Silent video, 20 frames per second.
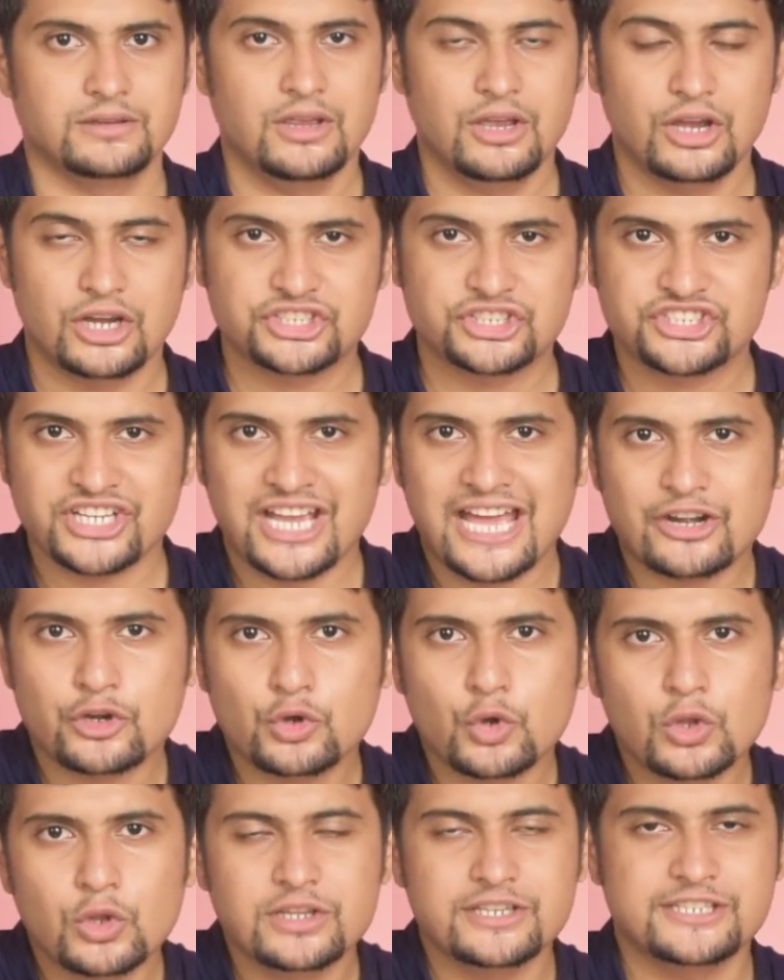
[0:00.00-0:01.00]
A
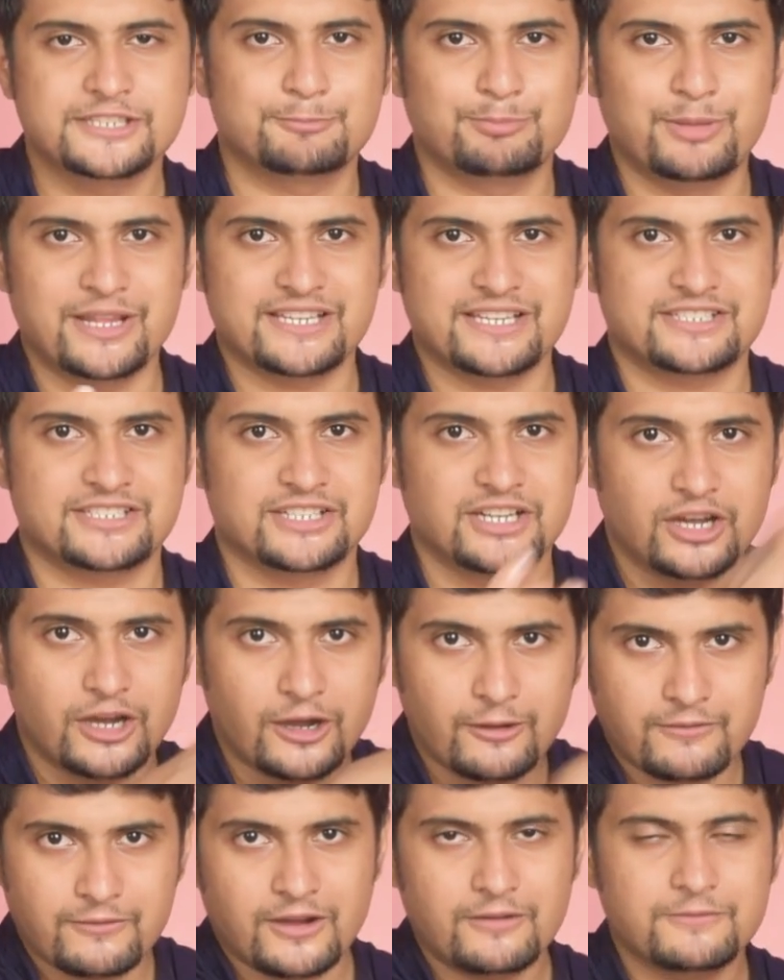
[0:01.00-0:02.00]
charcoal is placed
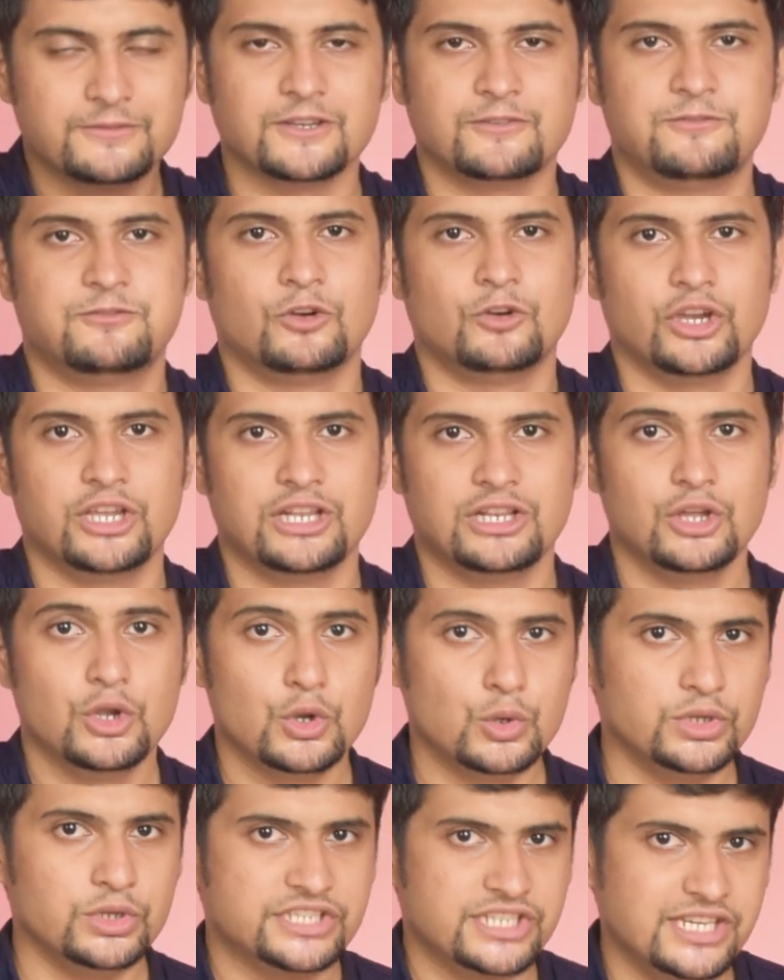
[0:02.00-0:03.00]
above the foil
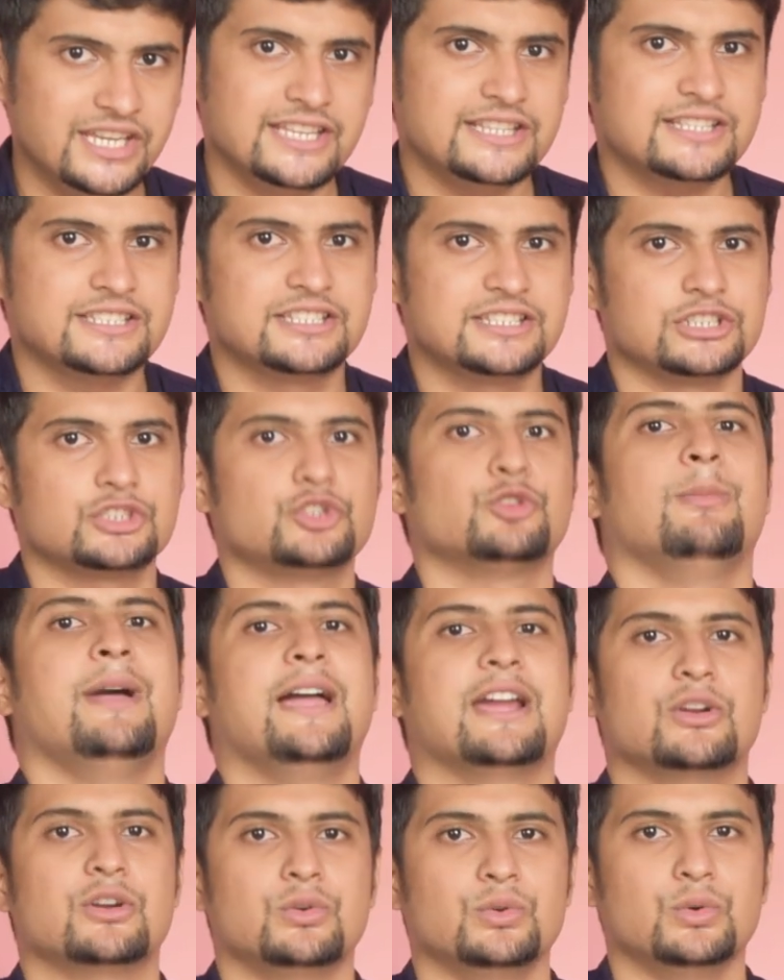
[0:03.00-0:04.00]
which heats the
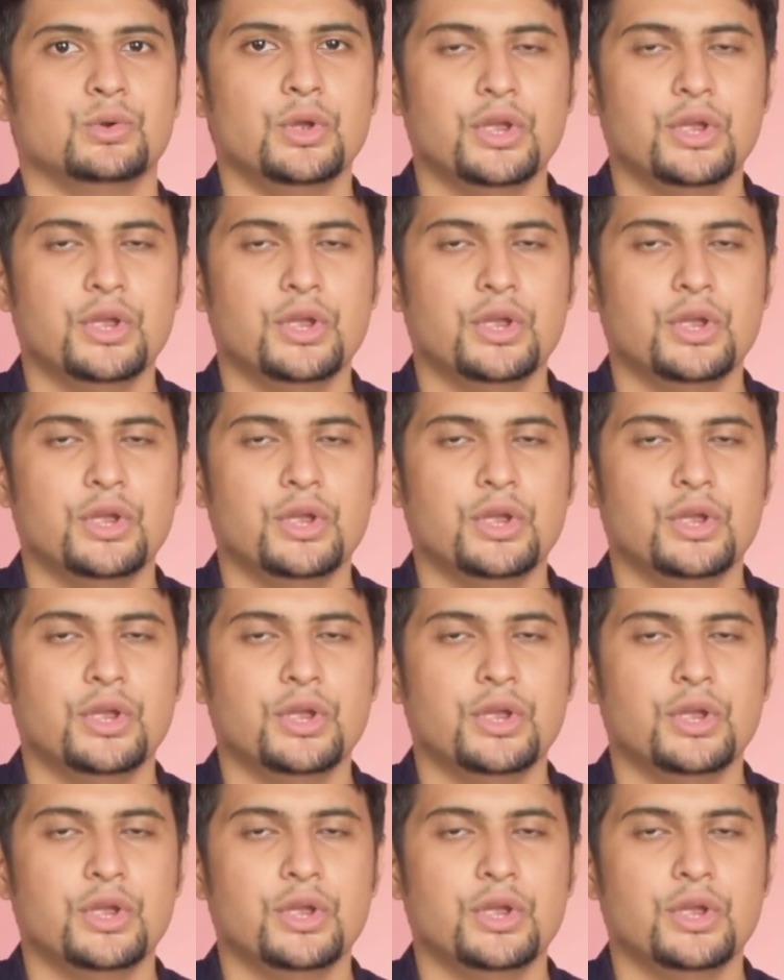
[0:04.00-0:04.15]
tobacco.